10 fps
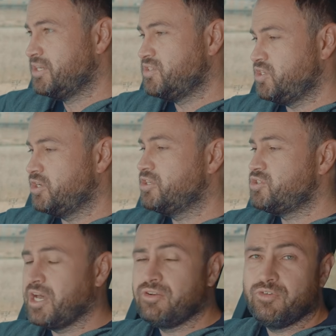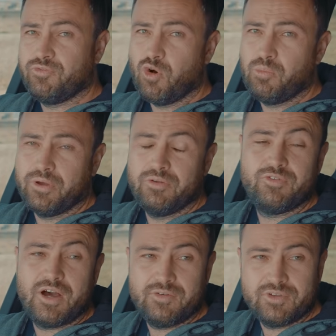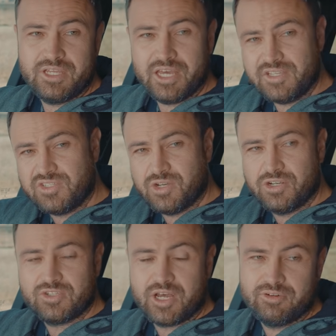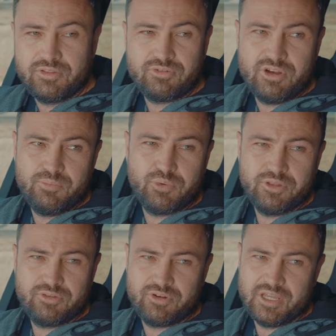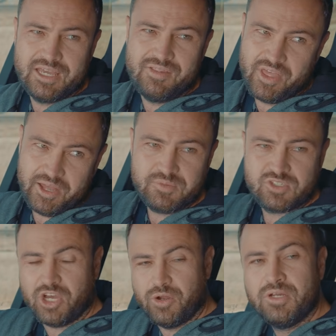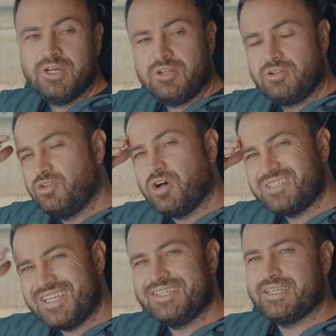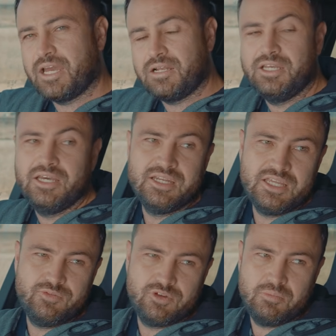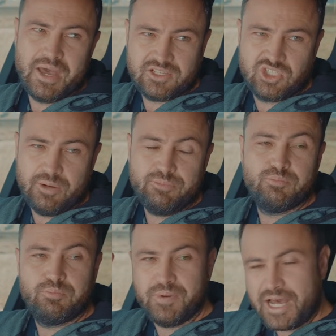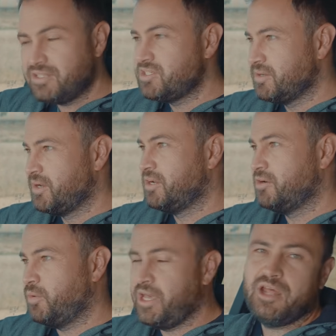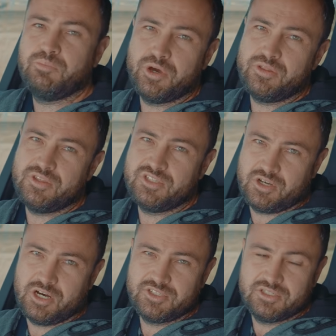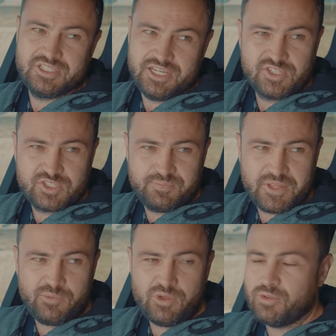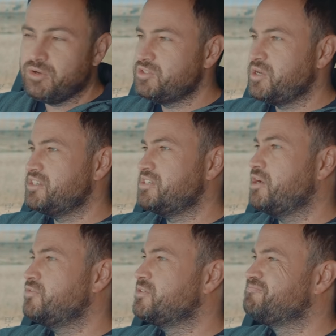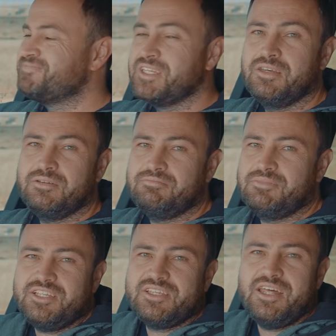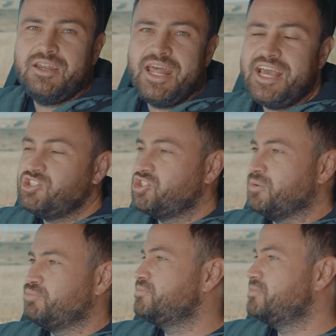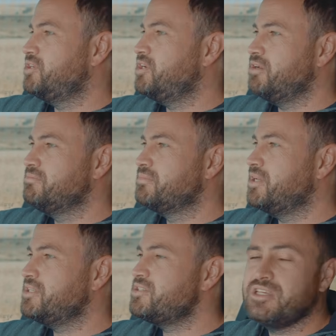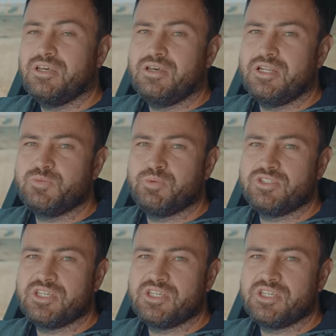0 to 100, 4.5 in here, 0 to 100, 3.3 in there. So, not exactly an even matchup, but we had both these cars on test and we thought to ourselves, let's get an airstrip, you know? Let's put